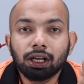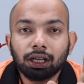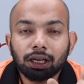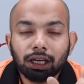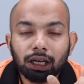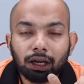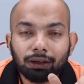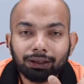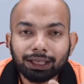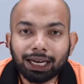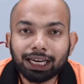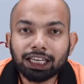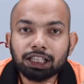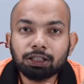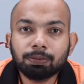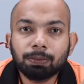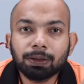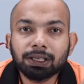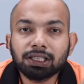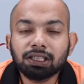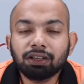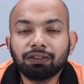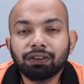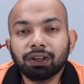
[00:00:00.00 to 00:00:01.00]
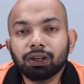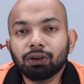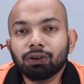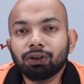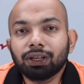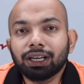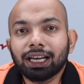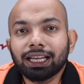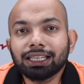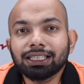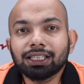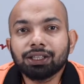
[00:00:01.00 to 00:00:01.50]
Now that specific
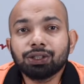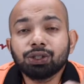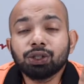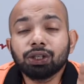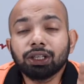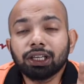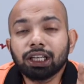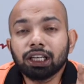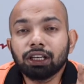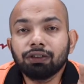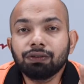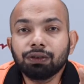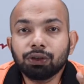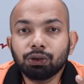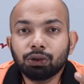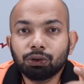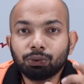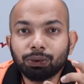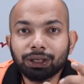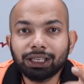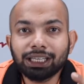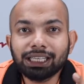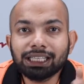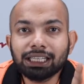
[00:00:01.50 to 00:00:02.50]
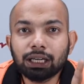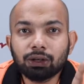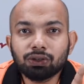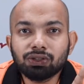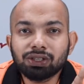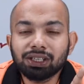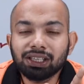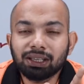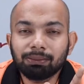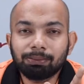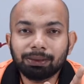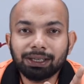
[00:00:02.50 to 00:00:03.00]
utilization gave you
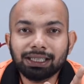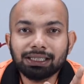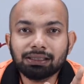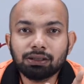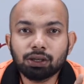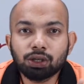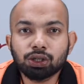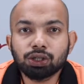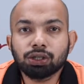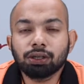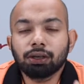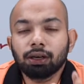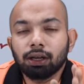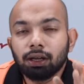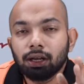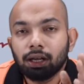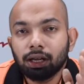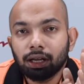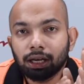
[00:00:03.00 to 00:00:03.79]
20,000 depreciation.